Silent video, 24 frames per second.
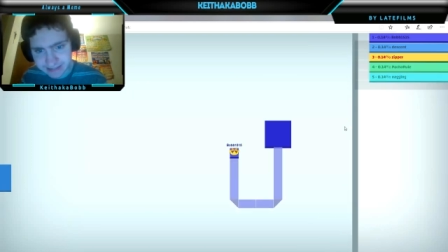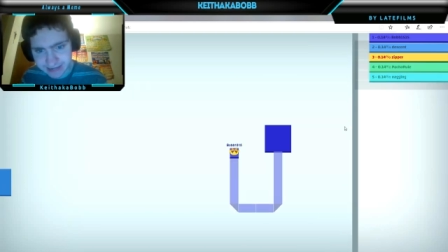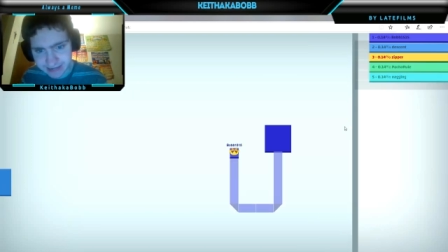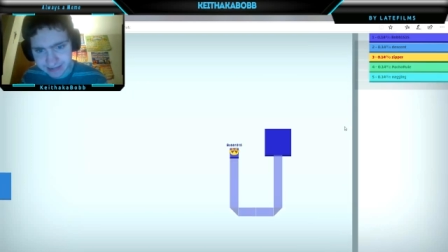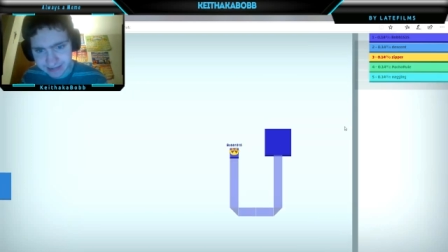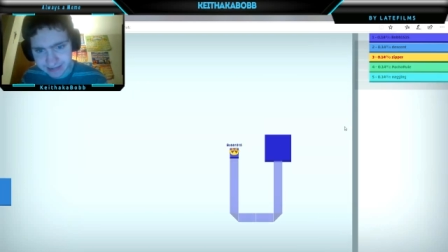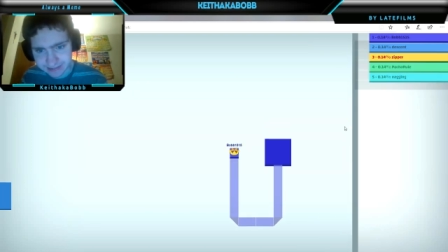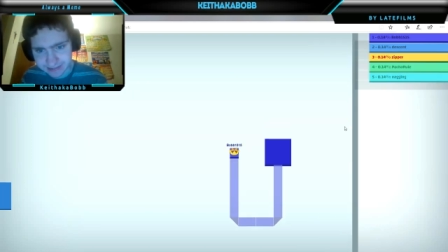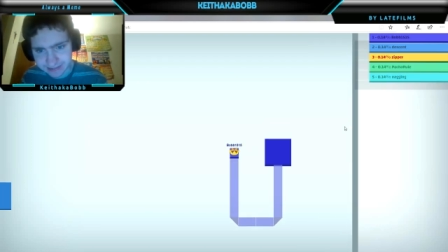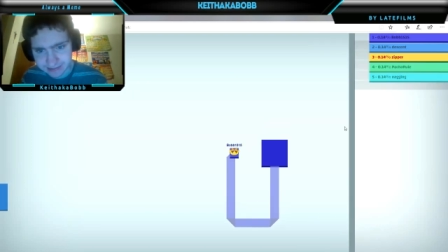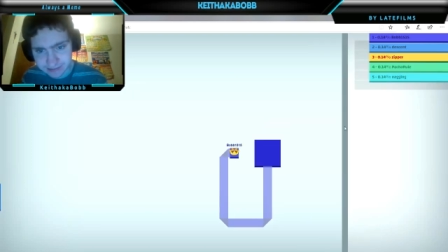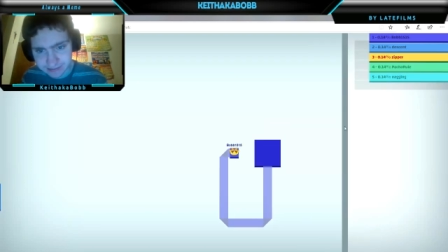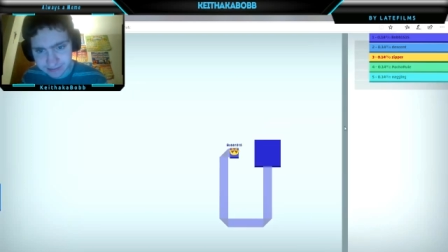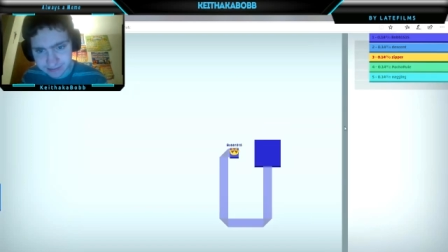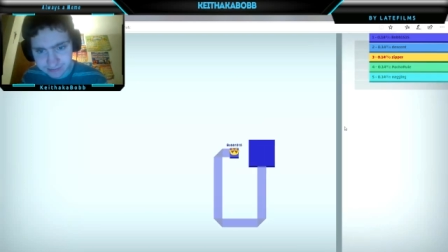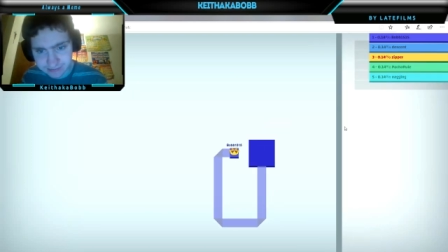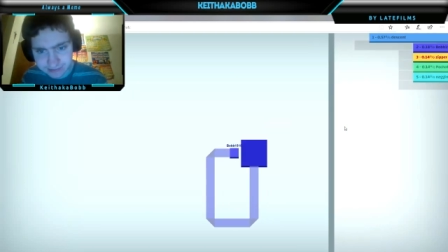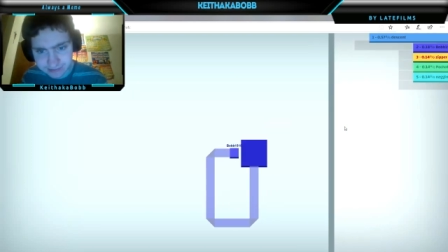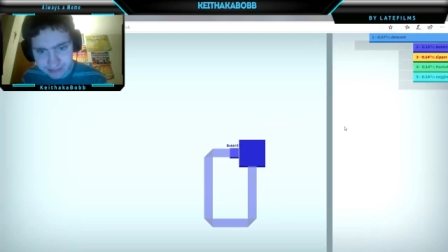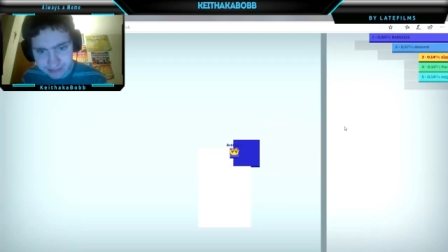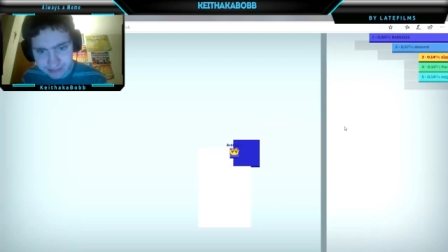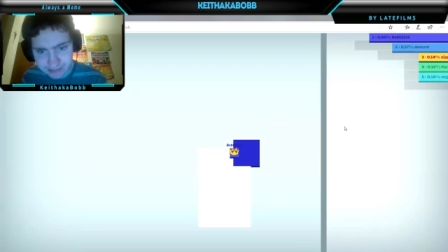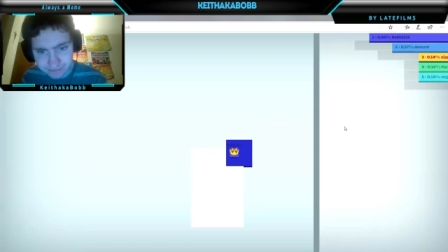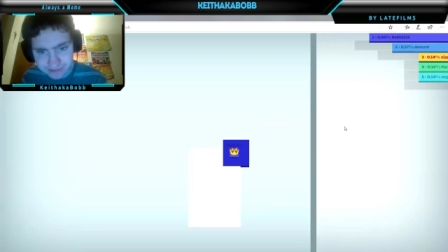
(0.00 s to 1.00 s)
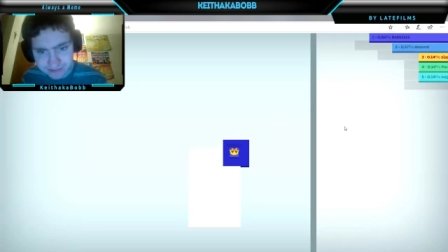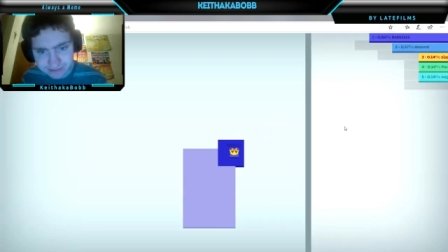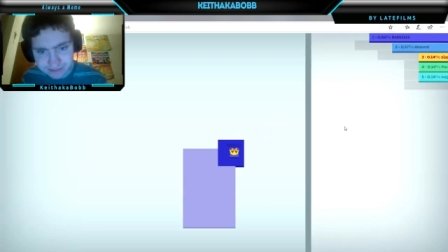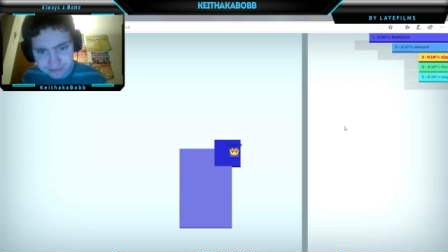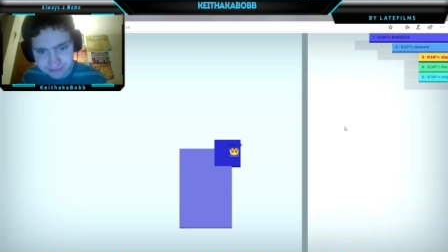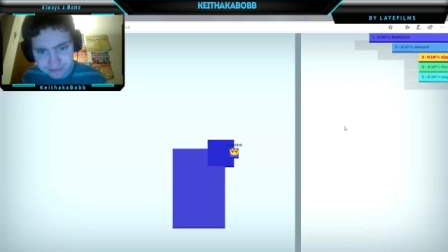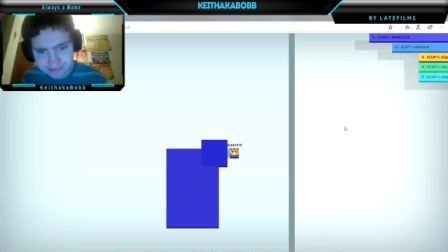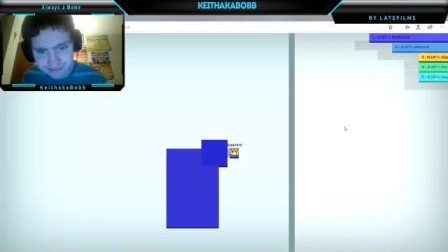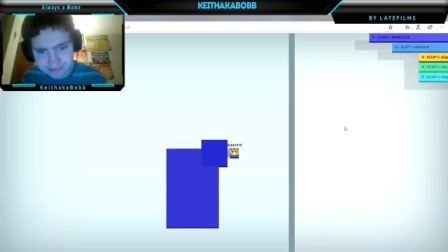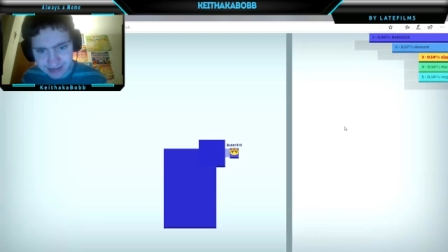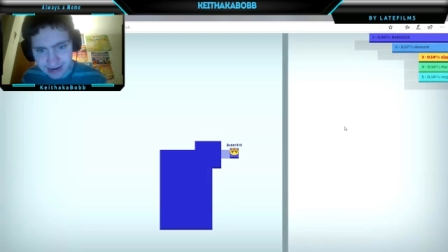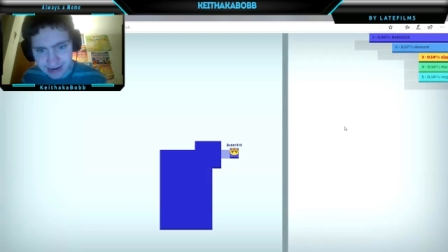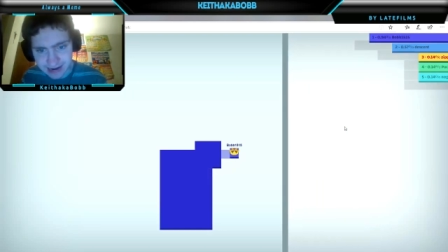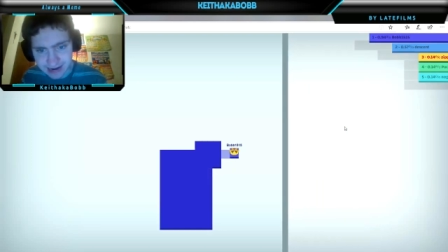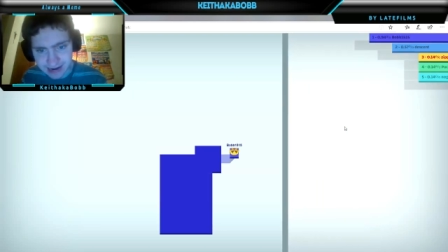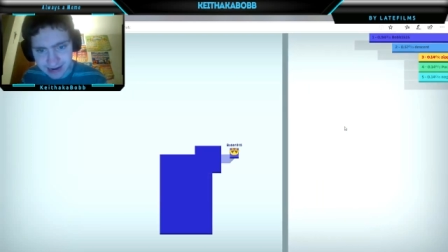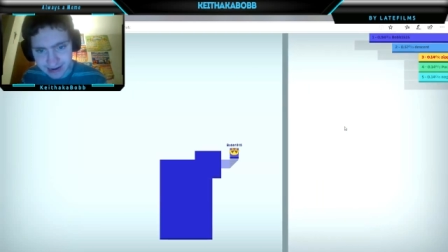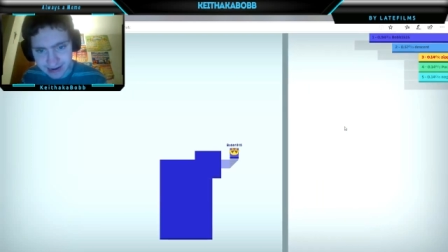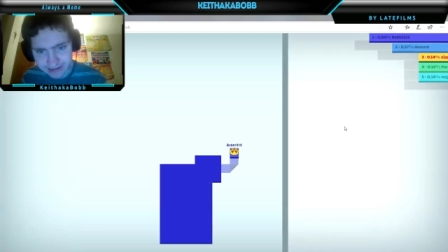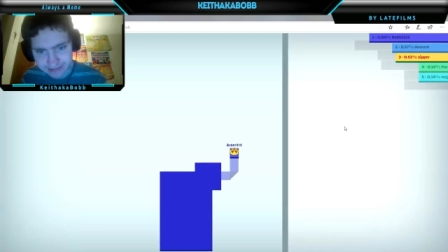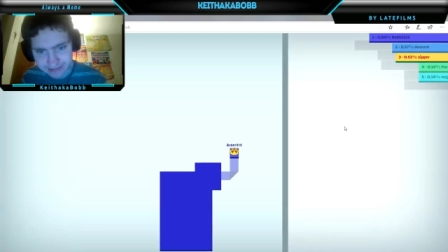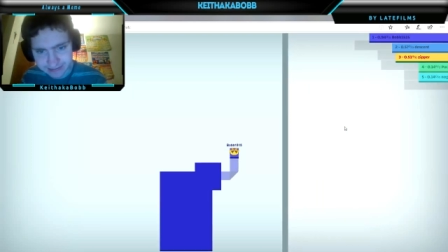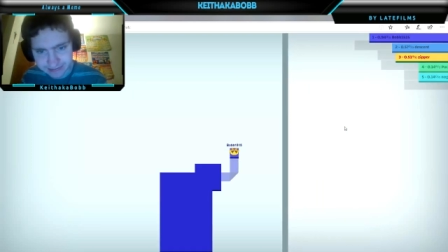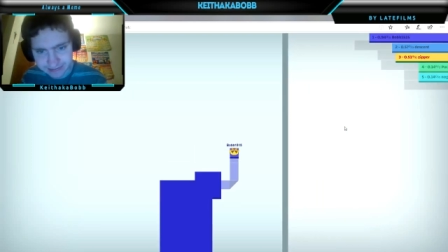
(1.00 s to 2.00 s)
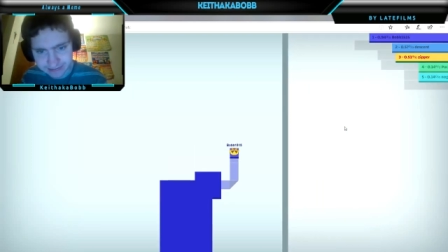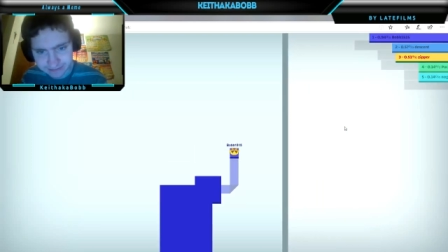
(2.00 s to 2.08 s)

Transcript: King. Did everyone just die?